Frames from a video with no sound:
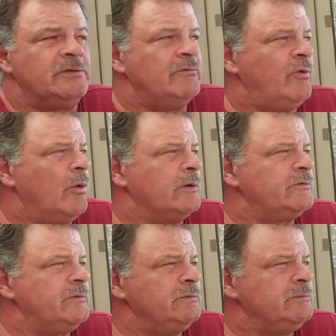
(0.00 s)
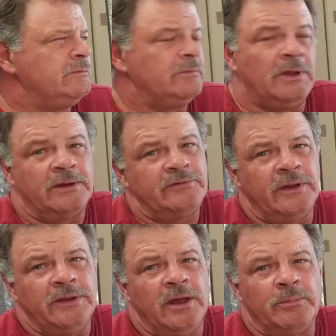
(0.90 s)
It's a forest, like I
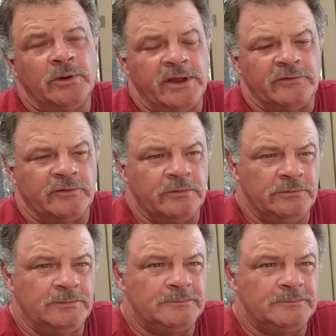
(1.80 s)
said, the upper desert.